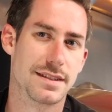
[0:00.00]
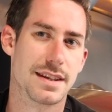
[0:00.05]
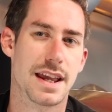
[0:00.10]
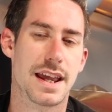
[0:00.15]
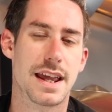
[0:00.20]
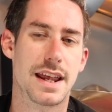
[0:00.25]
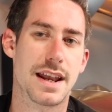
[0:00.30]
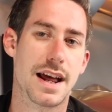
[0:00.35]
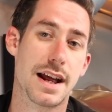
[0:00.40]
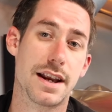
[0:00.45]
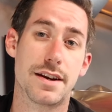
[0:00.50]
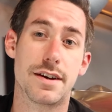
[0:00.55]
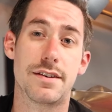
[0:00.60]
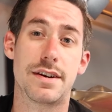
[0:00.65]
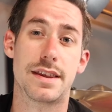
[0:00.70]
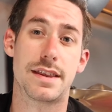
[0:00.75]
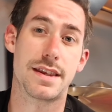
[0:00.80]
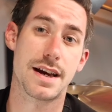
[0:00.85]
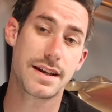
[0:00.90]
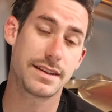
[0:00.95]
And I know
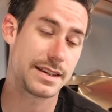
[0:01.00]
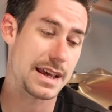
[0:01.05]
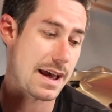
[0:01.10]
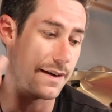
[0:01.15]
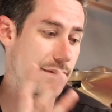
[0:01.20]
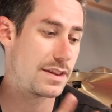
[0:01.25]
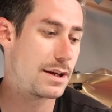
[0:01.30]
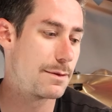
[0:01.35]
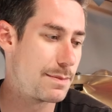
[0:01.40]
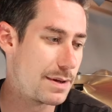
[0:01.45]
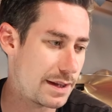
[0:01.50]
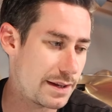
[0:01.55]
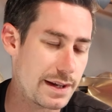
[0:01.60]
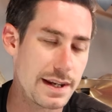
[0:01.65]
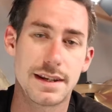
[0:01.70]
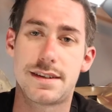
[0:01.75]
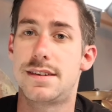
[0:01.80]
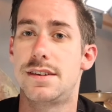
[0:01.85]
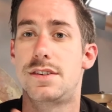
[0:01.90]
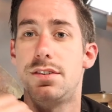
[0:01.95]
it does have the
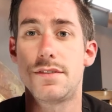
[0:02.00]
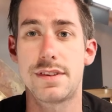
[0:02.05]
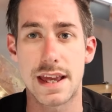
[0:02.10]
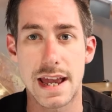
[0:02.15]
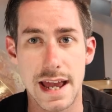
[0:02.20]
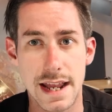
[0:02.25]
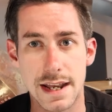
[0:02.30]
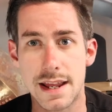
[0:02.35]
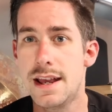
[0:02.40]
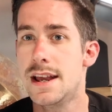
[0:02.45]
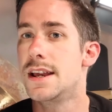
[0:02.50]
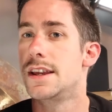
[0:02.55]
ability to do that.